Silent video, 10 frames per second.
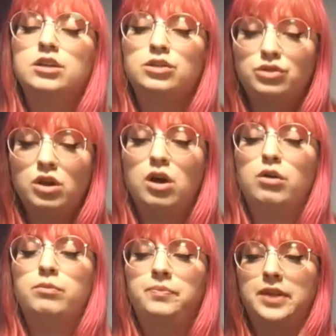
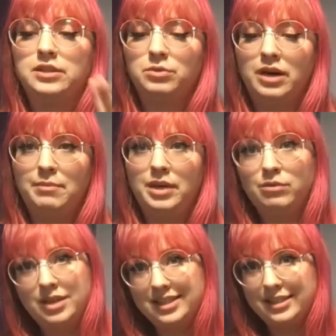So that's what I mean
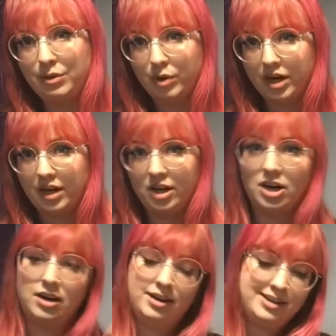when I say working
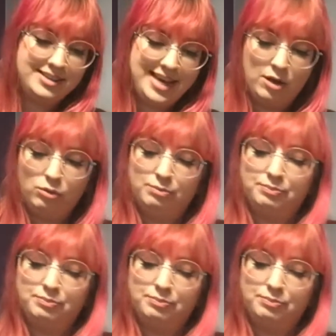yarn and tail.